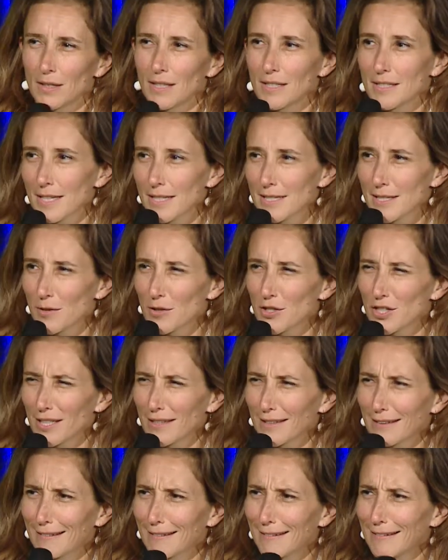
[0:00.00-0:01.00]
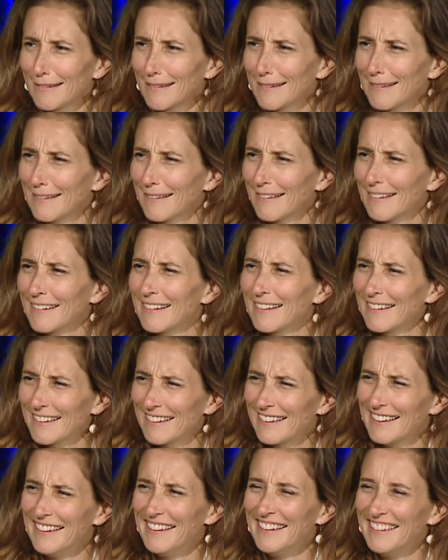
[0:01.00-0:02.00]
as a marketing director
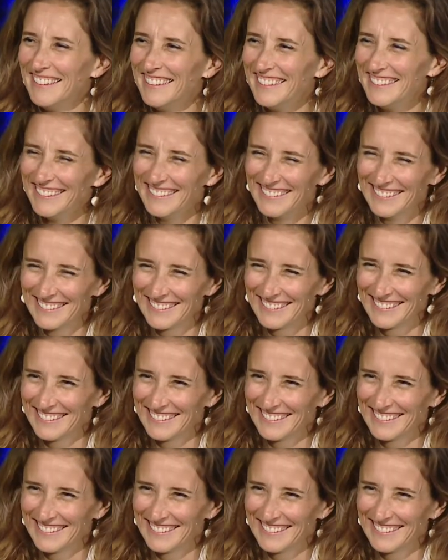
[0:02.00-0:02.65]
for BNP